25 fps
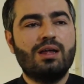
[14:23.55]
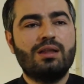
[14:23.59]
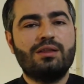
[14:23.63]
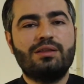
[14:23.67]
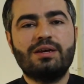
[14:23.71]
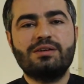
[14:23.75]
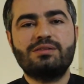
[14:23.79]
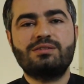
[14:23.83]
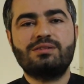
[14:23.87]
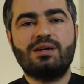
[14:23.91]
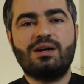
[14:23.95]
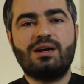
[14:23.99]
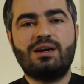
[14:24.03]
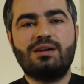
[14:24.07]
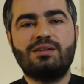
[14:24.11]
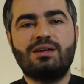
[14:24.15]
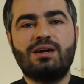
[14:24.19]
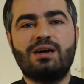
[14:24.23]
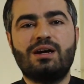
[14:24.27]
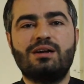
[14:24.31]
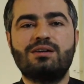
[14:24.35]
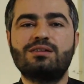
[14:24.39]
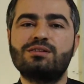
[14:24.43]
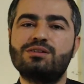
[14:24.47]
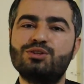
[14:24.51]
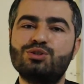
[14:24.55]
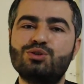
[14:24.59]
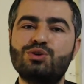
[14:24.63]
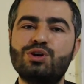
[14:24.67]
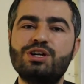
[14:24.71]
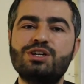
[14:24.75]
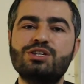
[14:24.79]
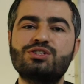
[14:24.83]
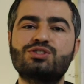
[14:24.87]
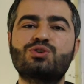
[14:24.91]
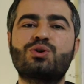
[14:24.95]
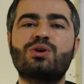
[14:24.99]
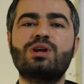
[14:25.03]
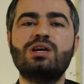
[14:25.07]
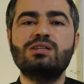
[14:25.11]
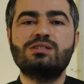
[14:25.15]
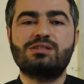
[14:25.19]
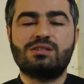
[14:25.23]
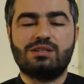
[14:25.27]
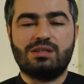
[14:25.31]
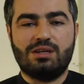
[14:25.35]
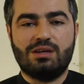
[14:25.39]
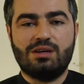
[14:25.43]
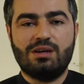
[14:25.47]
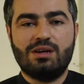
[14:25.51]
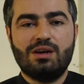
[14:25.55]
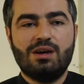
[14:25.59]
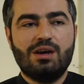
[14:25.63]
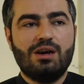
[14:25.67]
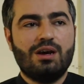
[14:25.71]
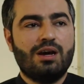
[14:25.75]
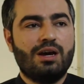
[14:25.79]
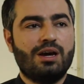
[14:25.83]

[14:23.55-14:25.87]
they said that it is crazy,